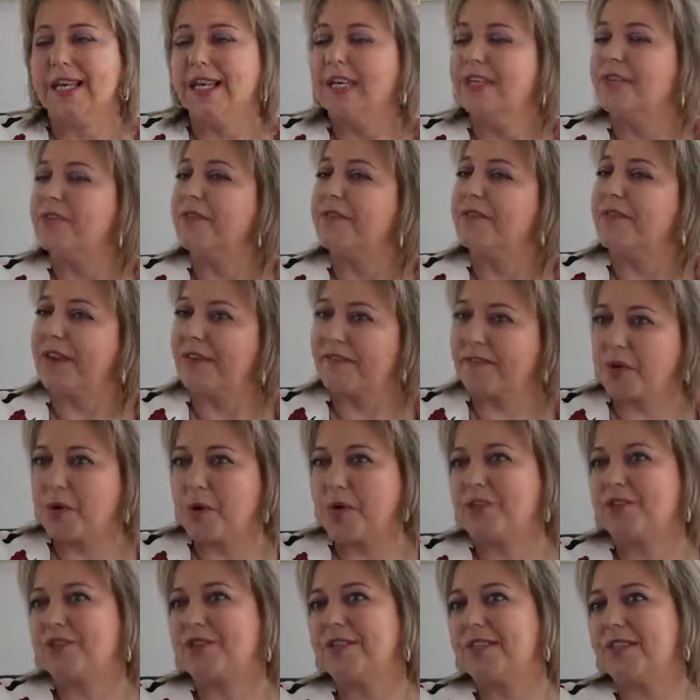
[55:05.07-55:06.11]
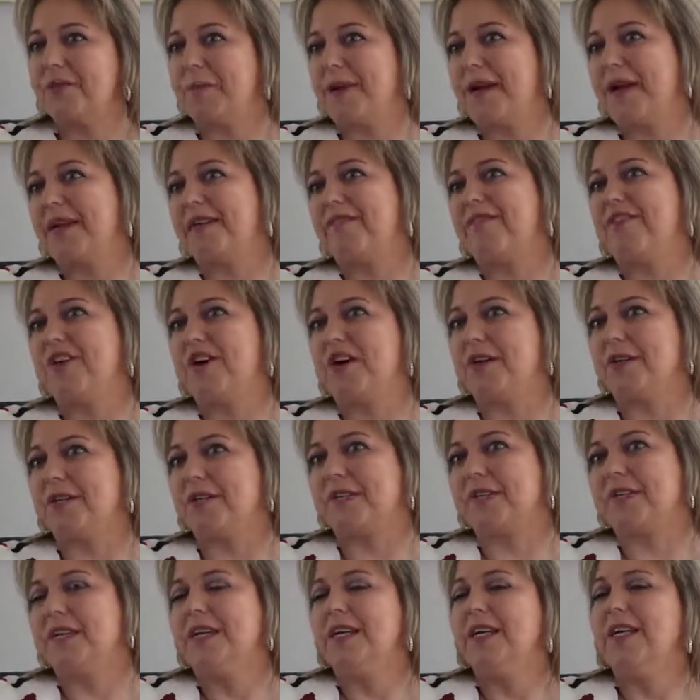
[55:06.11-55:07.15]
So if you have questions about
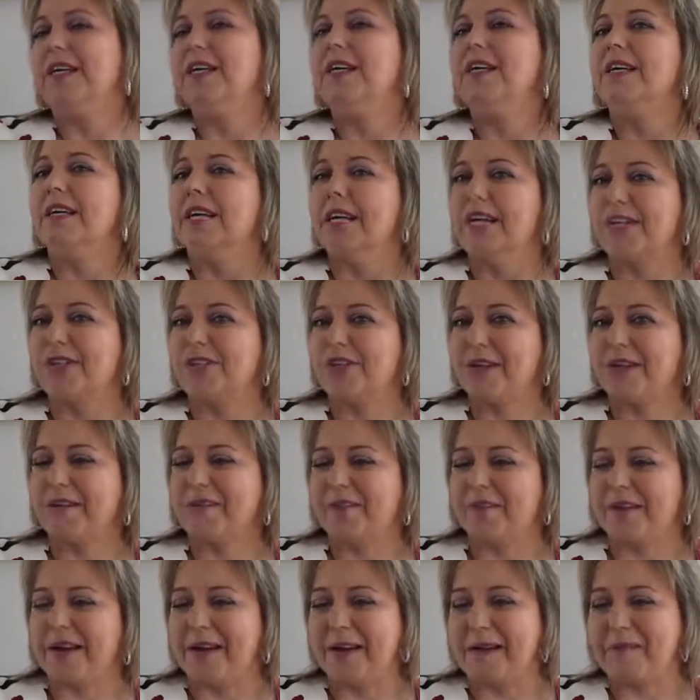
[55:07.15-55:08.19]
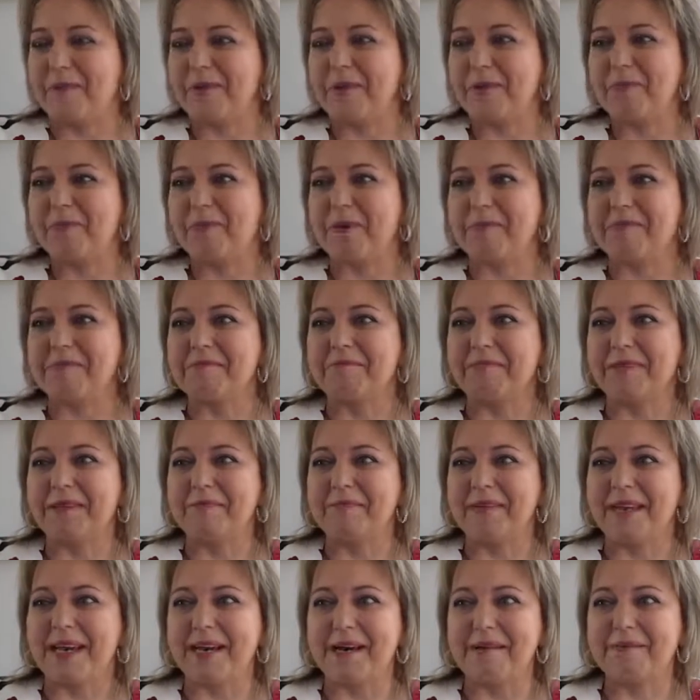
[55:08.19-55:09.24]
Avant, hit Jeffrey up. He'll probably
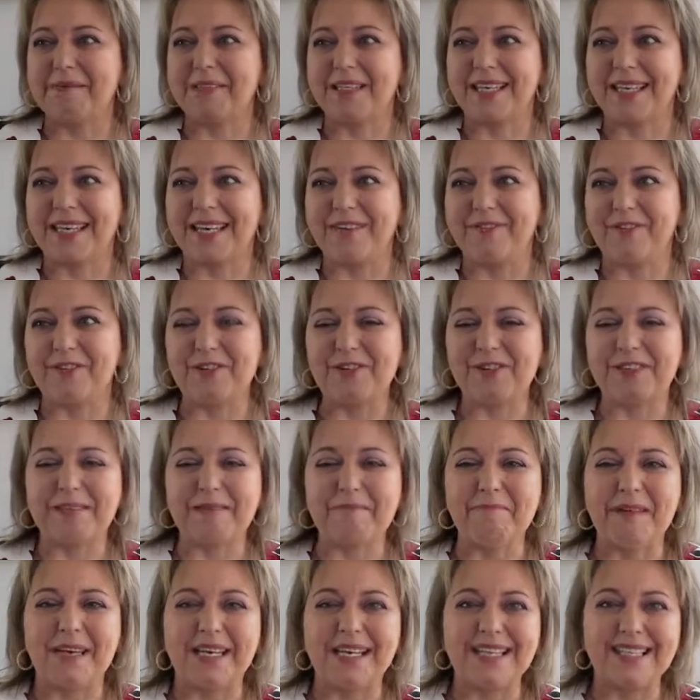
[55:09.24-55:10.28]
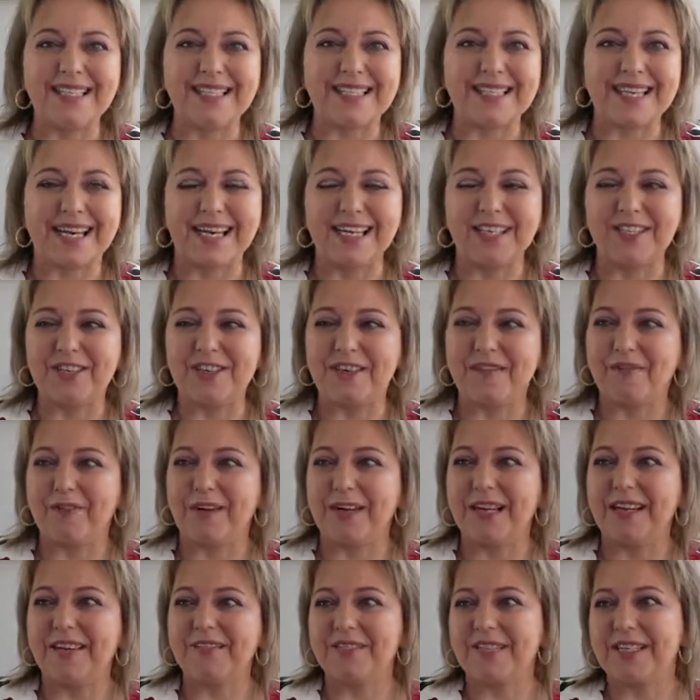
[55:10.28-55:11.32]
be able to give you some insight.
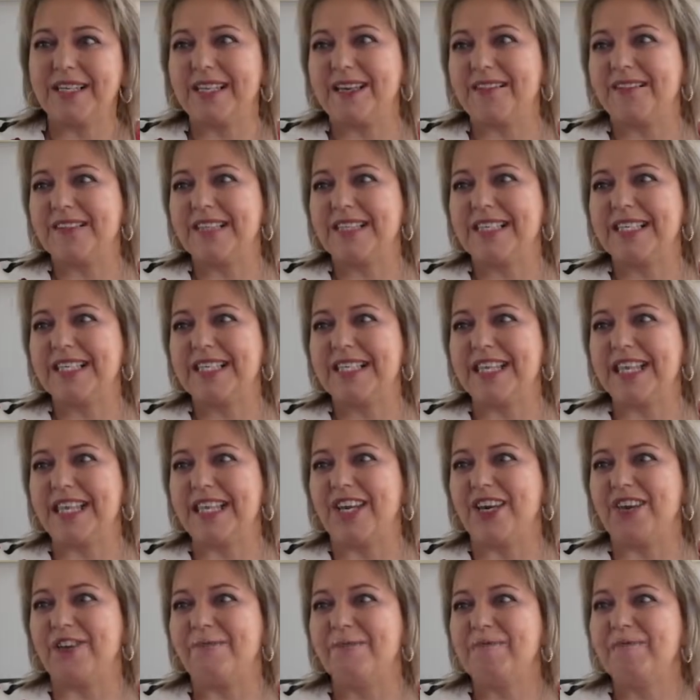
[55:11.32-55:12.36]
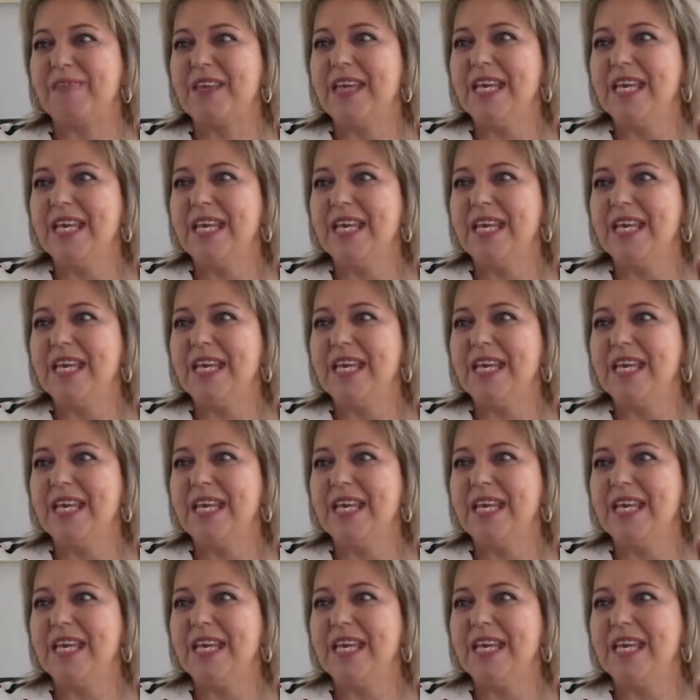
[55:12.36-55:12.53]
Jeffrey, lovely to see you.